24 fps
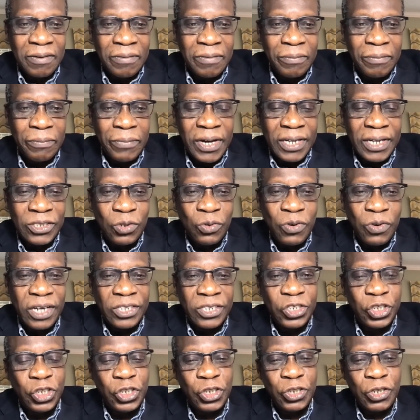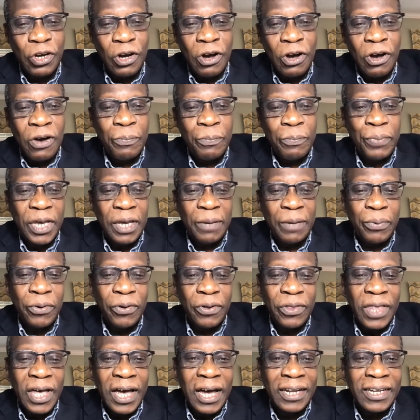But to assure people
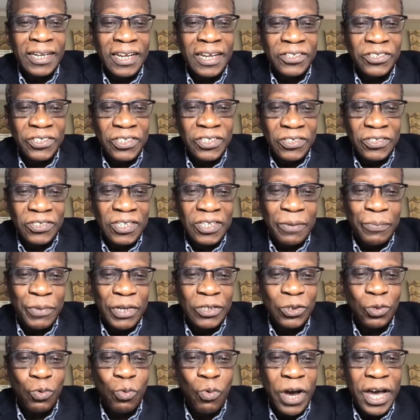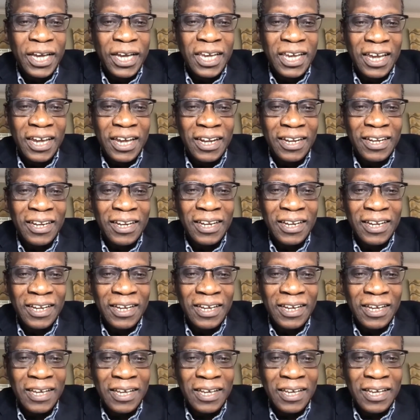that the system is working,
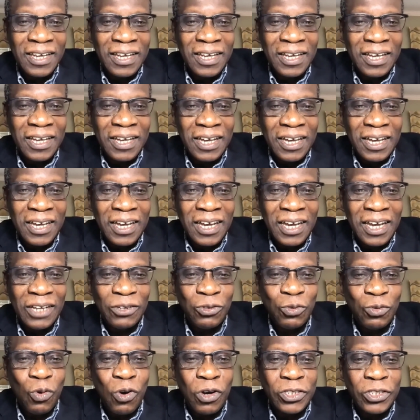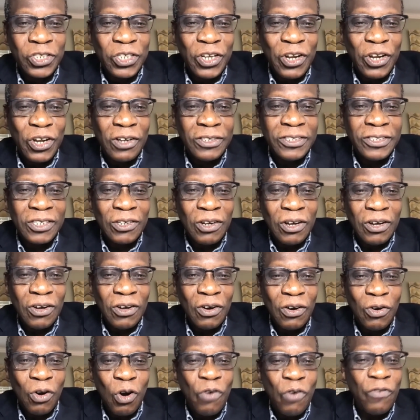it was not
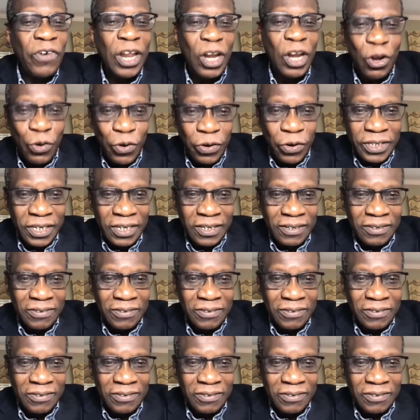overlooked